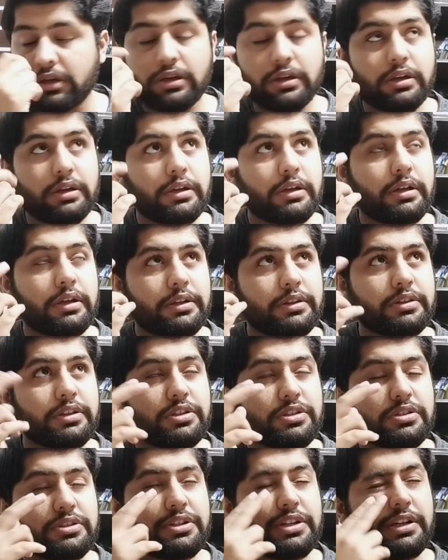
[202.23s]
in this
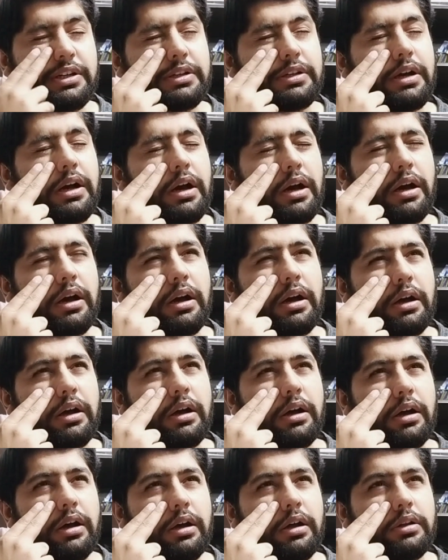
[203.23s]
drug,
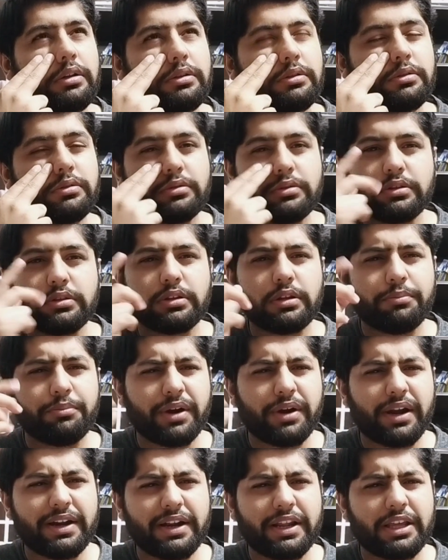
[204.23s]
the
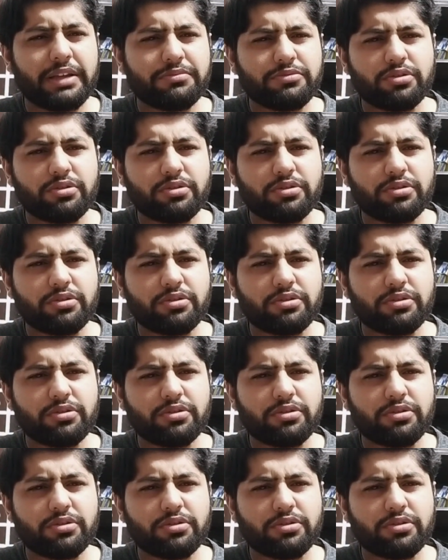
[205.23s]
brand names,